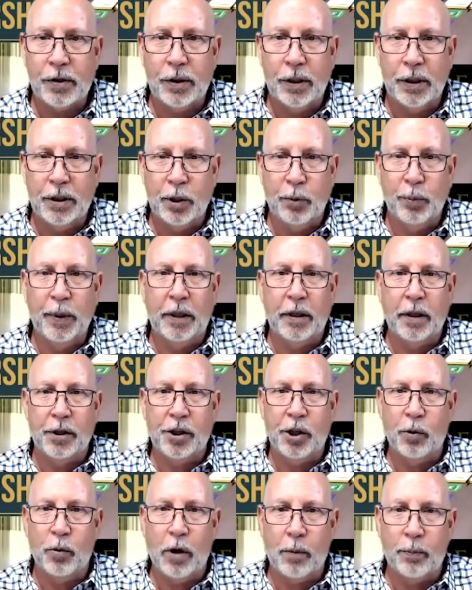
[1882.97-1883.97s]
Is it because
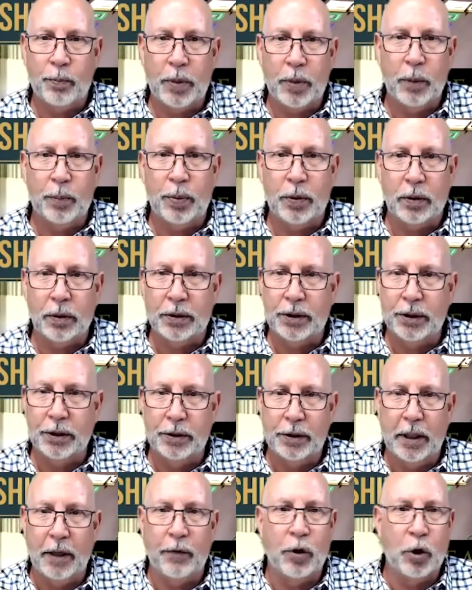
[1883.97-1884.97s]
you want people to
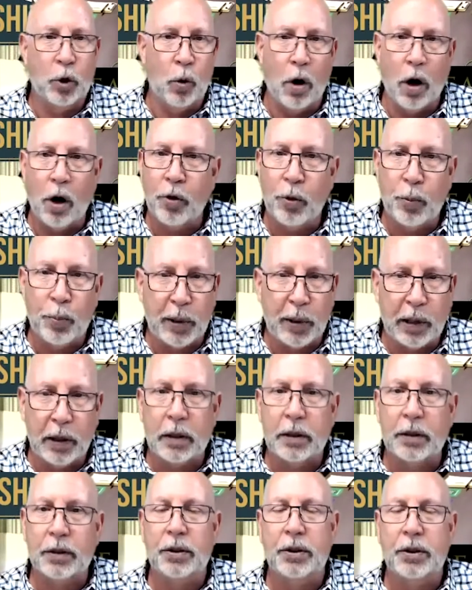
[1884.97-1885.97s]
give you all the
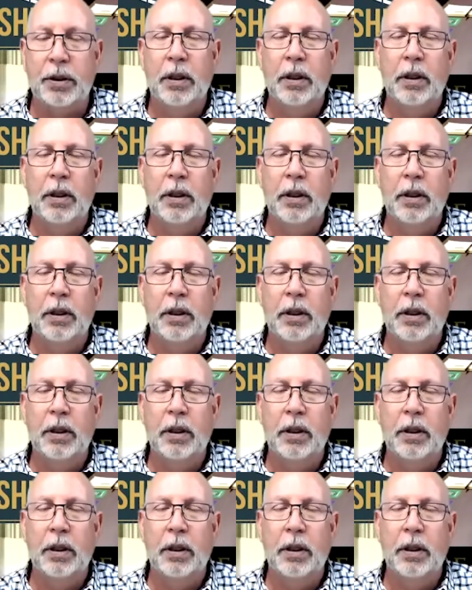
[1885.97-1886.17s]
perks,